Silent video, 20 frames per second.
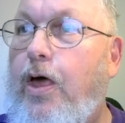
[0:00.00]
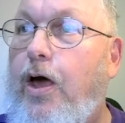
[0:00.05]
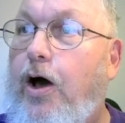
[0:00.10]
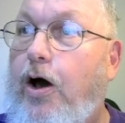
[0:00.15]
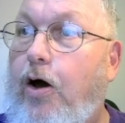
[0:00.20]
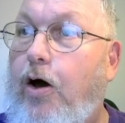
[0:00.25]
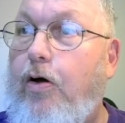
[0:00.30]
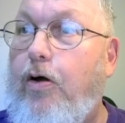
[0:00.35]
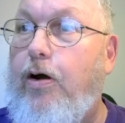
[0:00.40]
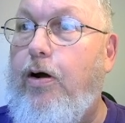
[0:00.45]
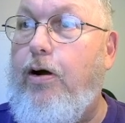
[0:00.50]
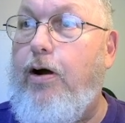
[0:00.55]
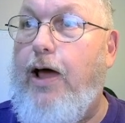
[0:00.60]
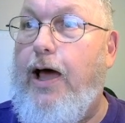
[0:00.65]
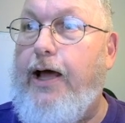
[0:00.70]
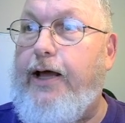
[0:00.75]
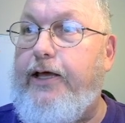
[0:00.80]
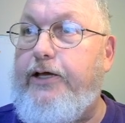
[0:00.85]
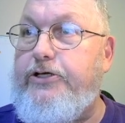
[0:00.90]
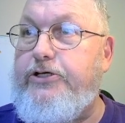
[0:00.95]
Or
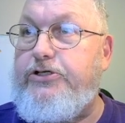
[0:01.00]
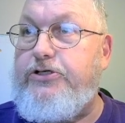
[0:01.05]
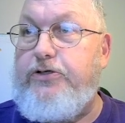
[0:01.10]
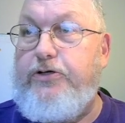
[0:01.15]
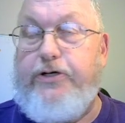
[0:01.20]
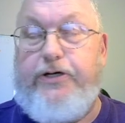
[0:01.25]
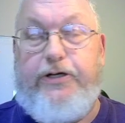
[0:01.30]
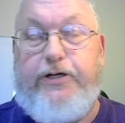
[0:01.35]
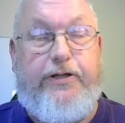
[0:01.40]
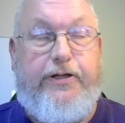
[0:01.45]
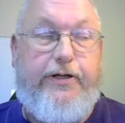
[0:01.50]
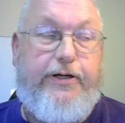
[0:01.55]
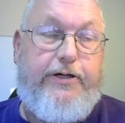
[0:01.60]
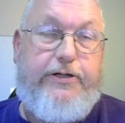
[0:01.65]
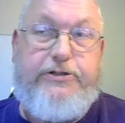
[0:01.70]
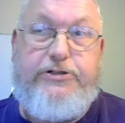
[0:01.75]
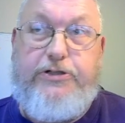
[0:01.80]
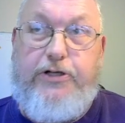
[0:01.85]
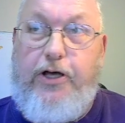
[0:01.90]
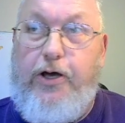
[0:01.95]
I could just look at
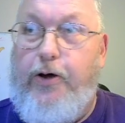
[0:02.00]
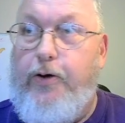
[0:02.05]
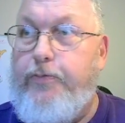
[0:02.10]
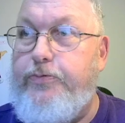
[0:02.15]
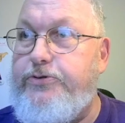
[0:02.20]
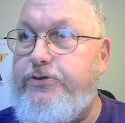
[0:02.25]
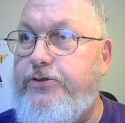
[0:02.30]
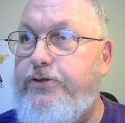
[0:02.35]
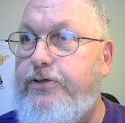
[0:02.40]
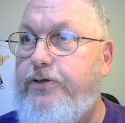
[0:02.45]
the slopes